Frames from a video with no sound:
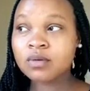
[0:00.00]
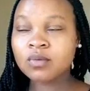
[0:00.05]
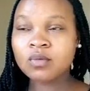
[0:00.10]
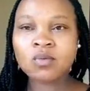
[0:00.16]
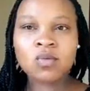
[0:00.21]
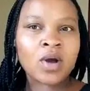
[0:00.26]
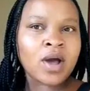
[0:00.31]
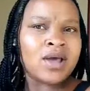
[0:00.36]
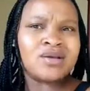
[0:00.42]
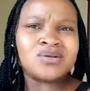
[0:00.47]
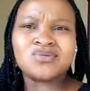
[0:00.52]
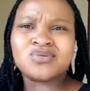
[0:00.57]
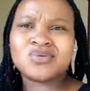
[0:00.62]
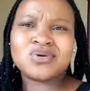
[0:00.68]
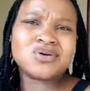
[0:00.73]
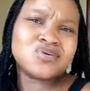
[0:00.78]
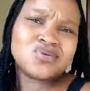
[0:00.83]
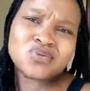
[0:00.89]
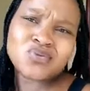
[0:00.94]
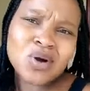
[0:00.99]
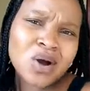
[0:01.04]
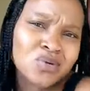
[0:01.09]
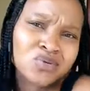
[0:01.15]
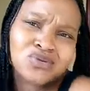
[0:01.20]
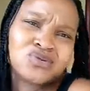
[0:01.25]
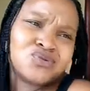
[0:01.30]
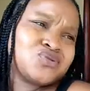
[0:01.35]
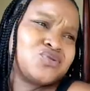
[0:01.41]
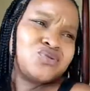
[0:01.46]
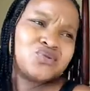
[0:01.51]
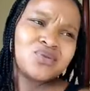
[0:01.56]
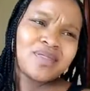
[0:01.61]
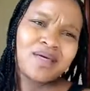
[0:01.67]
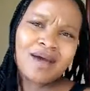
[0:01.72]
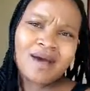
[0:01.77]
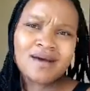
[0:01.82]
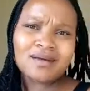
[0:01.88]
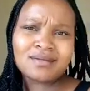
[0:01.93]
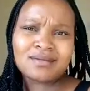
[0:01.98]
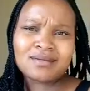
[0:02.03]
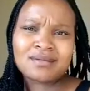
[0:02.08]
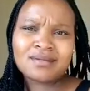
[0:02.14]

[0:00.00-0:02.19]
Why would you do that?